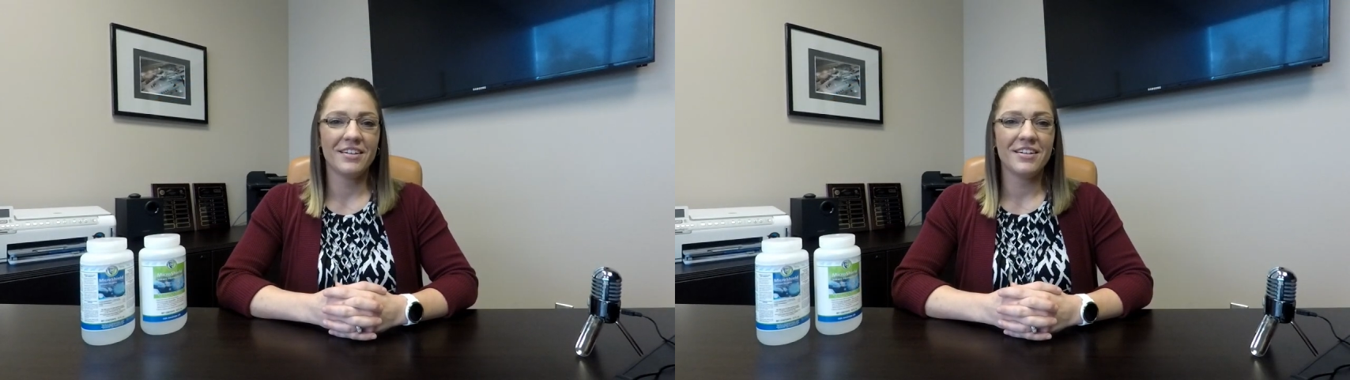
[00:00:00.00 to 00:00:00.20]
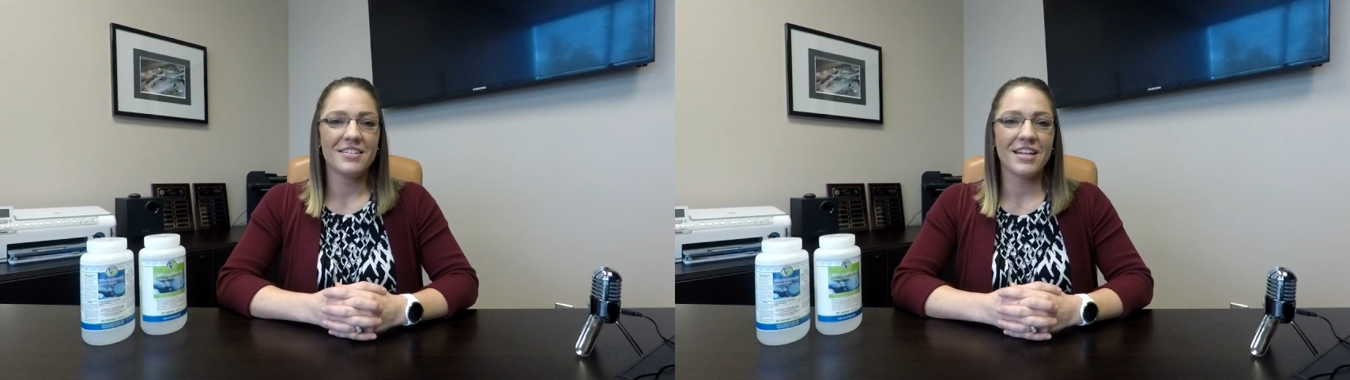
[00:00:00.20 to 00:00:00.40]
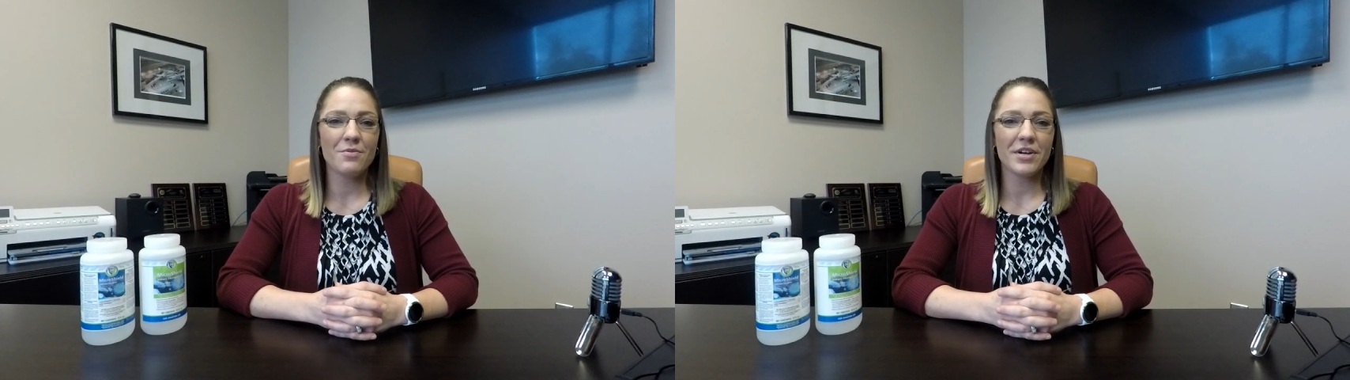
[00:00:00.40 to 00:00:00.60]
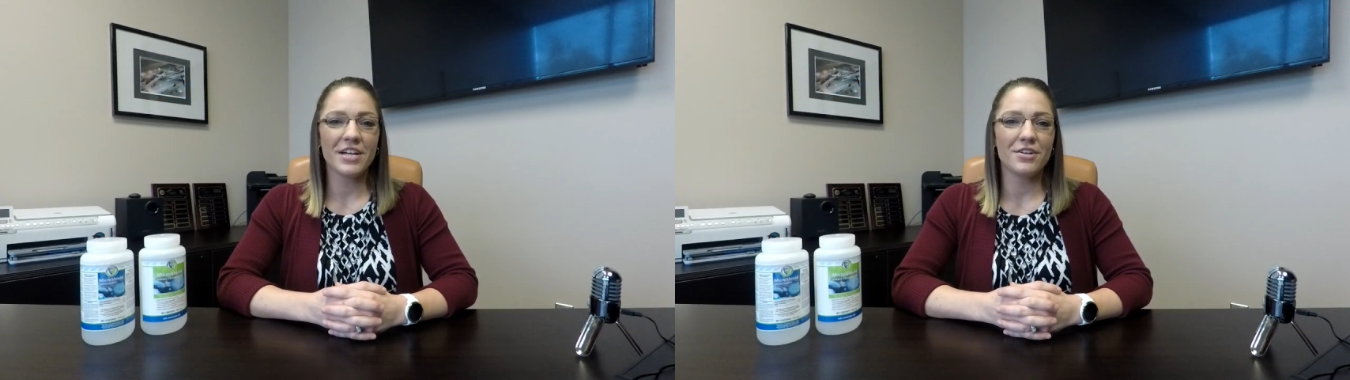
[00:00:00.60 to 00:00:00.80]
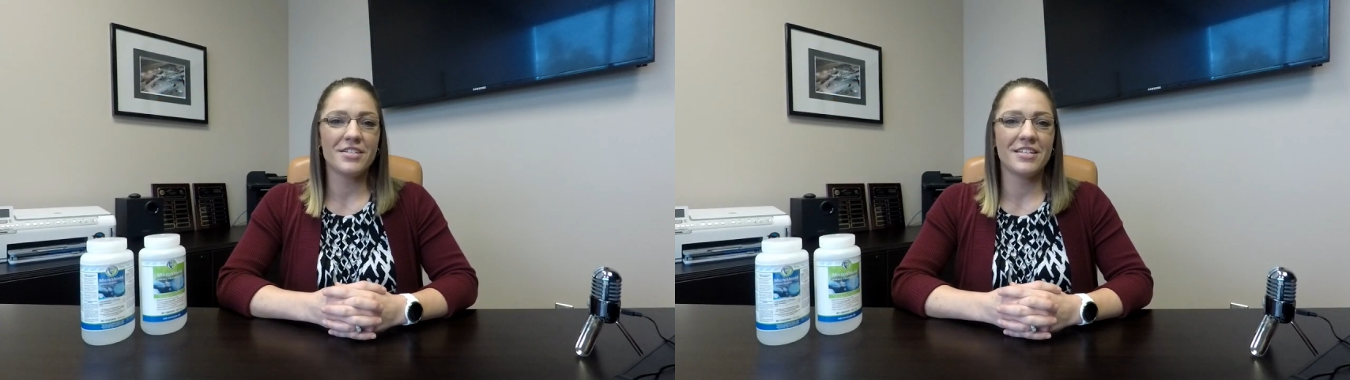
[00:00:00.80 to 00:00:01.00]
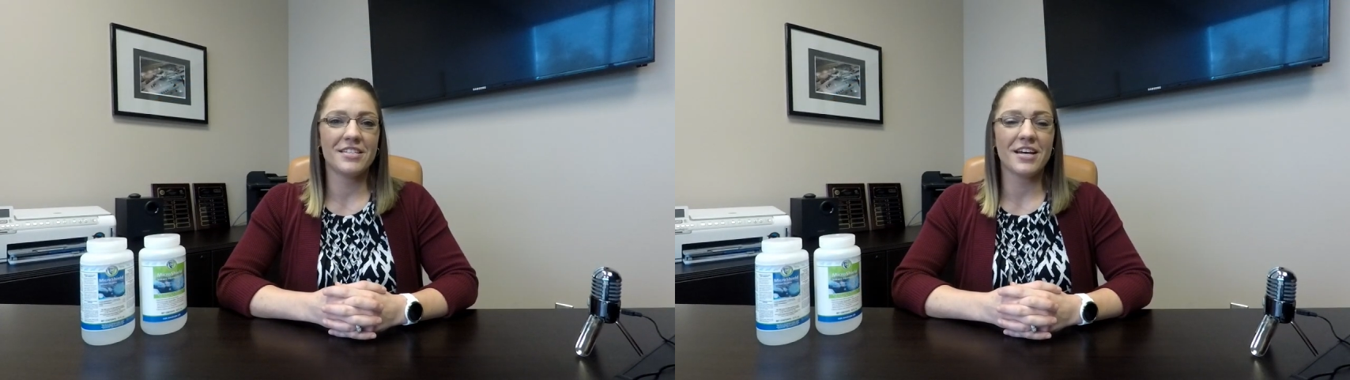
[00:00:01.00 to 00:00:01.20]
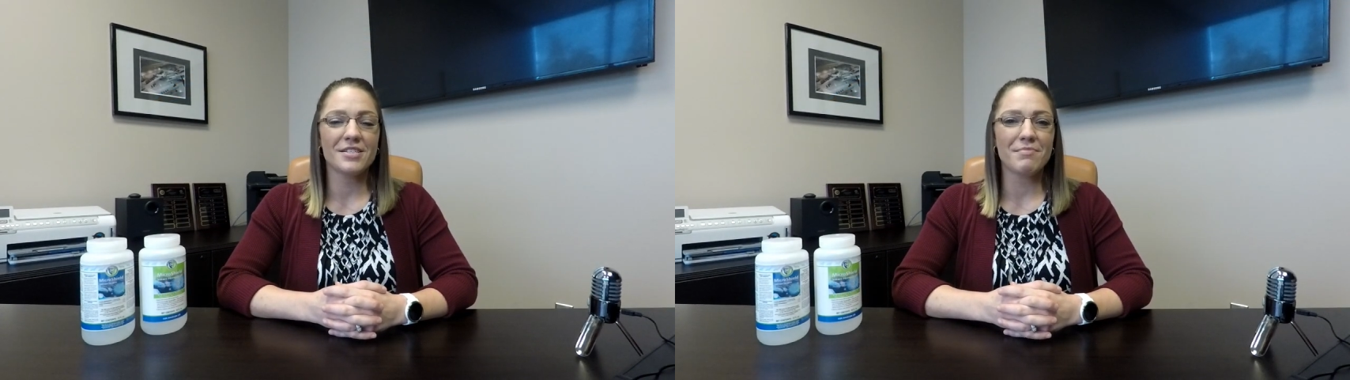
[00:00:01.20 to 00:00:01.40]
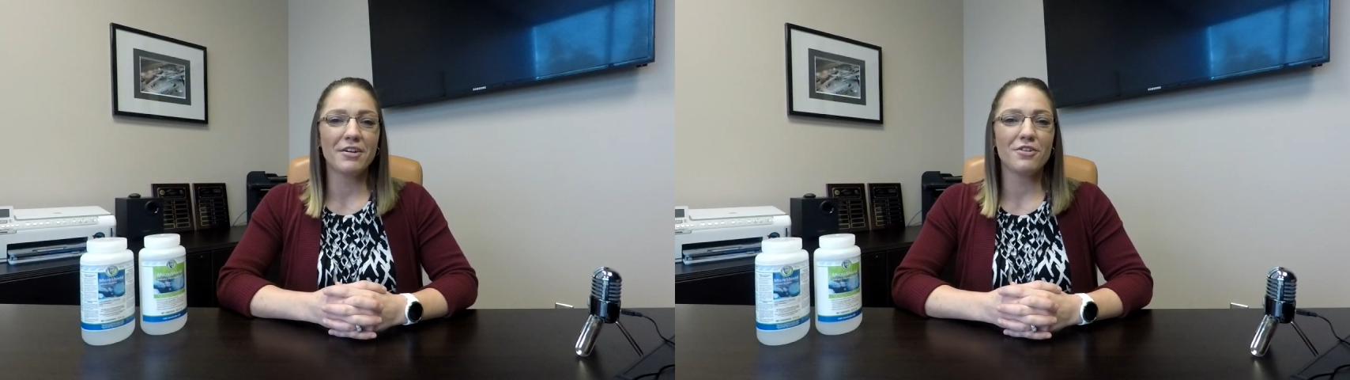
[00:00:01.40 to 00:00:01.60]
Today we're here to discuss
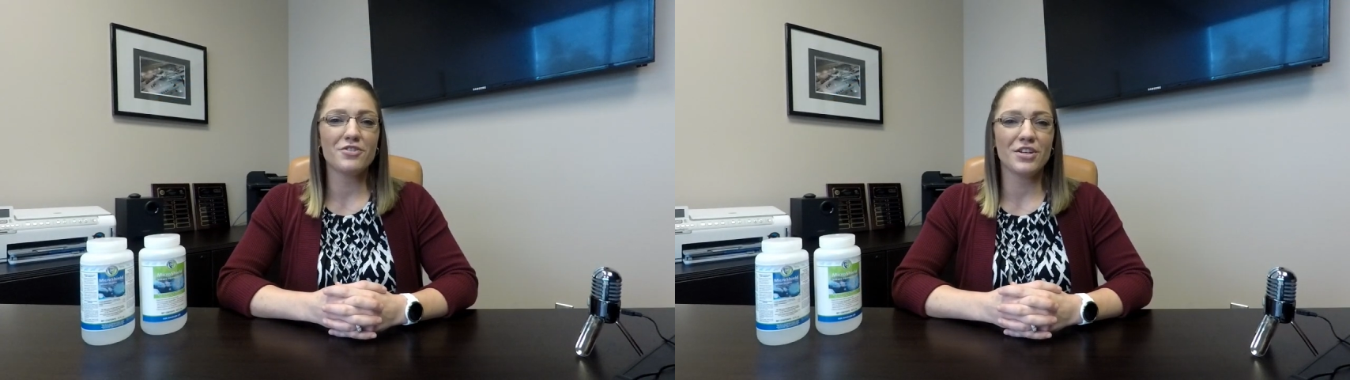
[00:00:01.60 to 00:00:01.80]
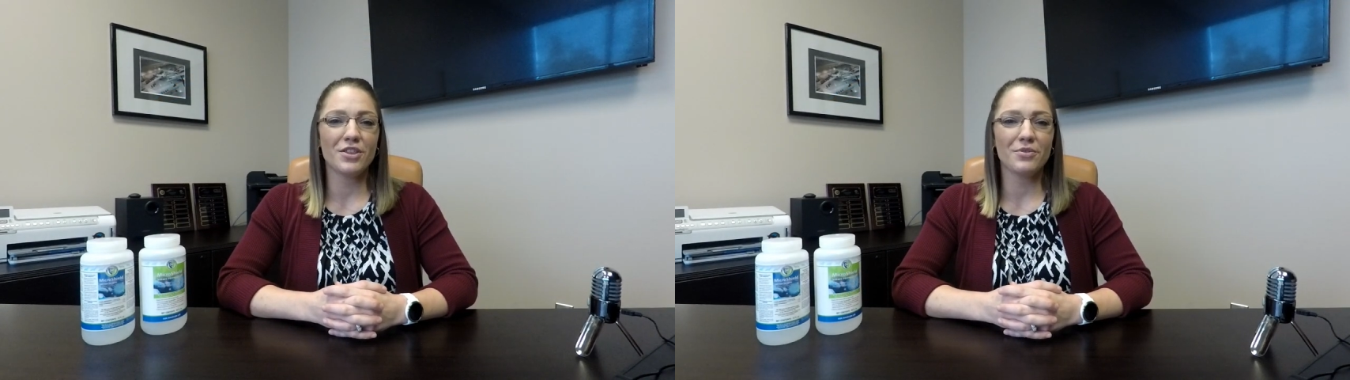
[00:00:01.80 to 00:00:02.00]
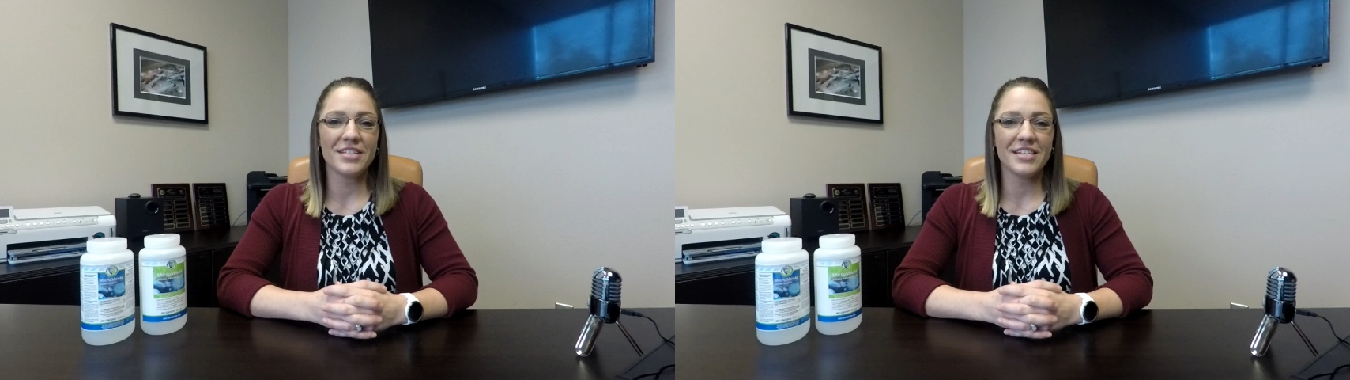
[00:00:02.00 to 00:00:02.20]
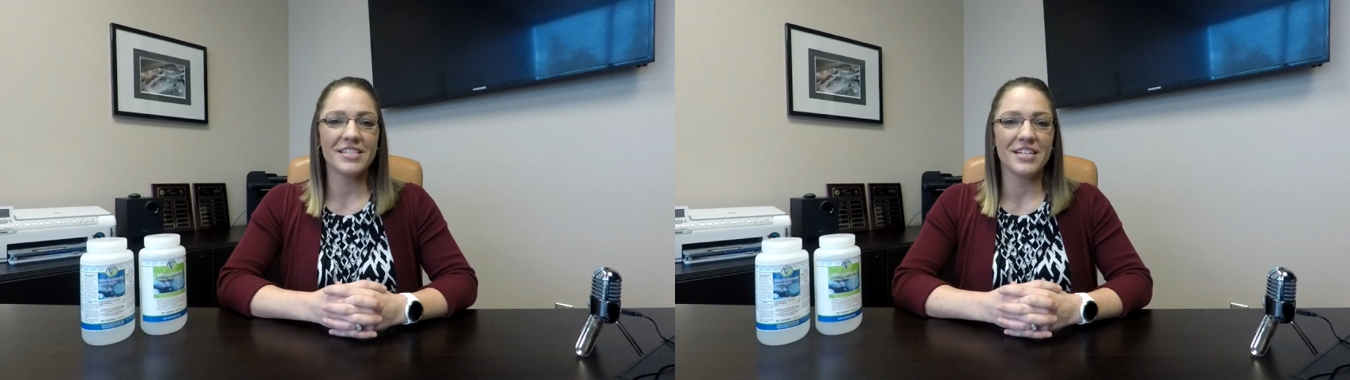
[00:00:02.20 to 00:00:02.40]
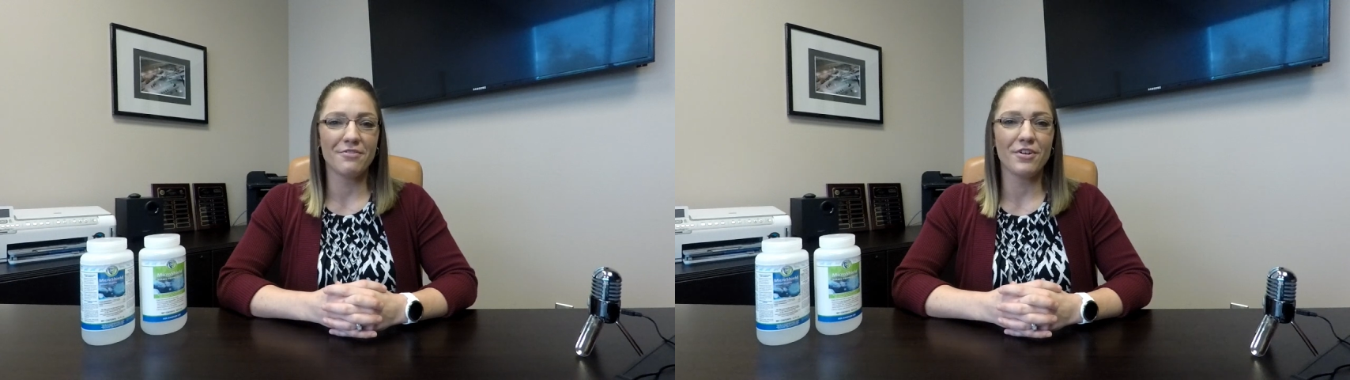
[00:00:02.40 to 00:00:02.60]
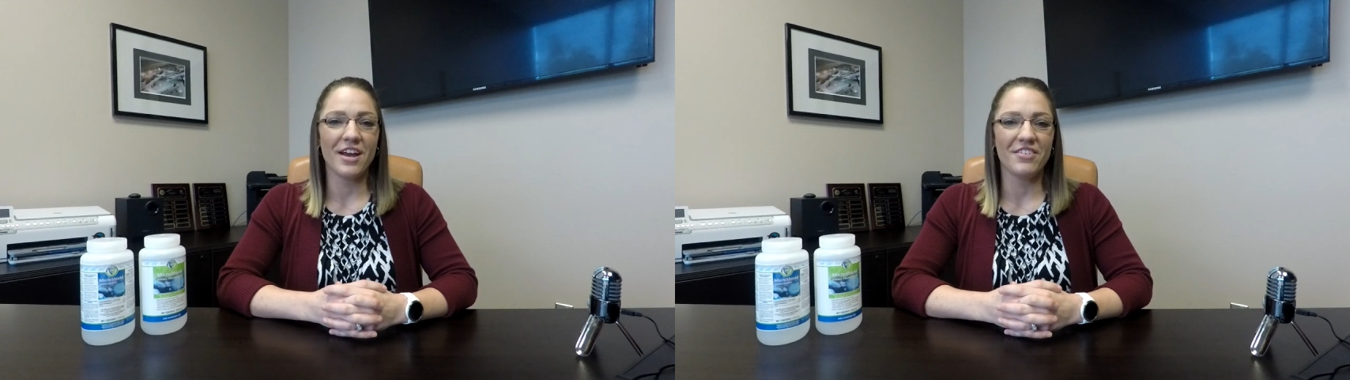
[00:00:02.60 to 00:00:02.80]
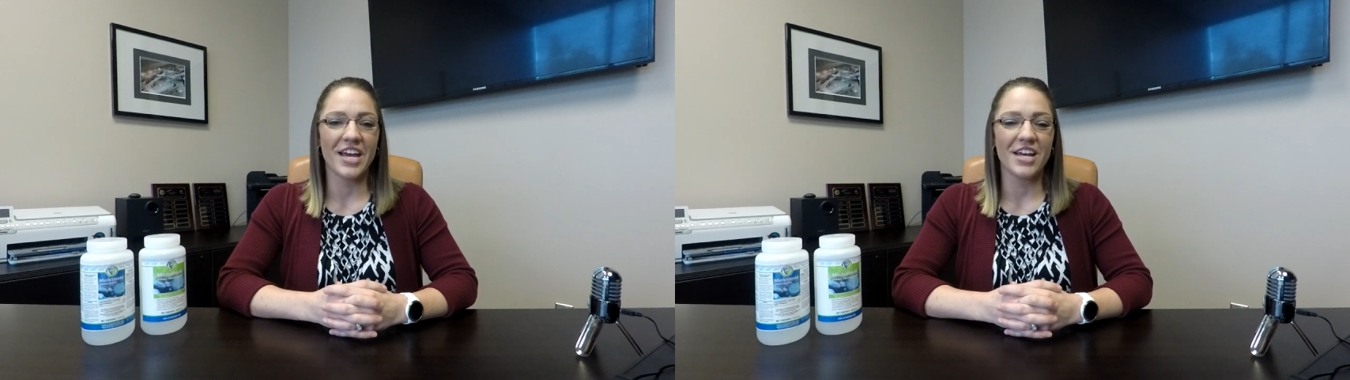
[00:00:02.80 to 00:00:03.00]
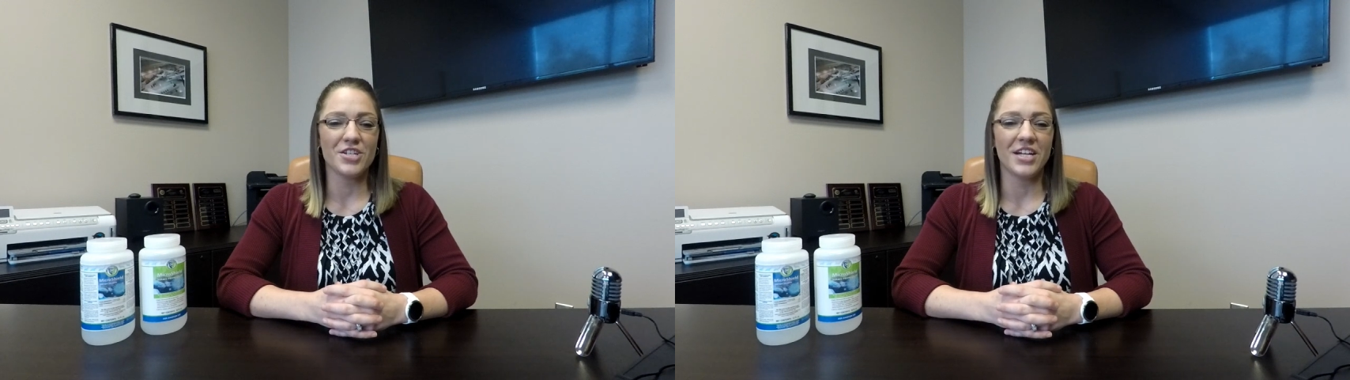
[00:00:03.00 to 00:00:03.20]
MicroShield 360 for
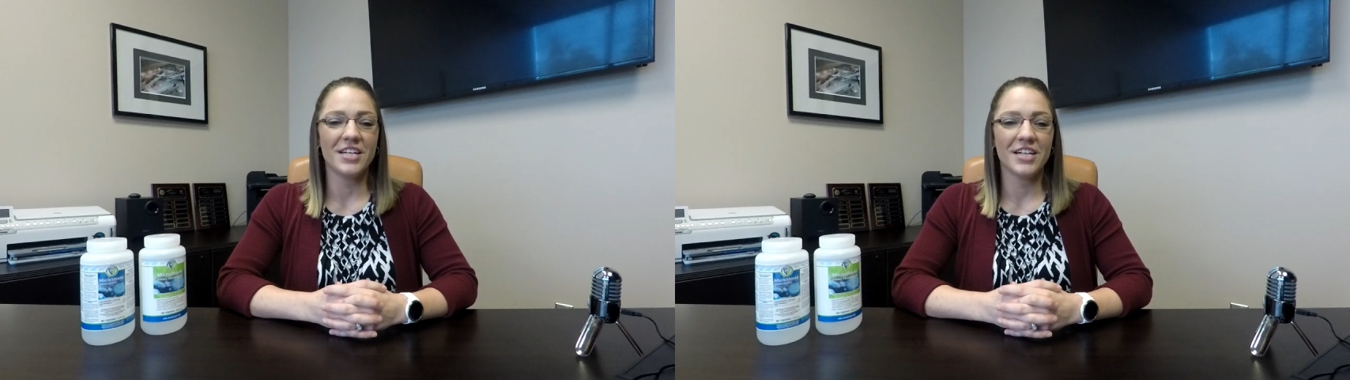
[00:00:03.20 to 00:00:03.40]
aviation.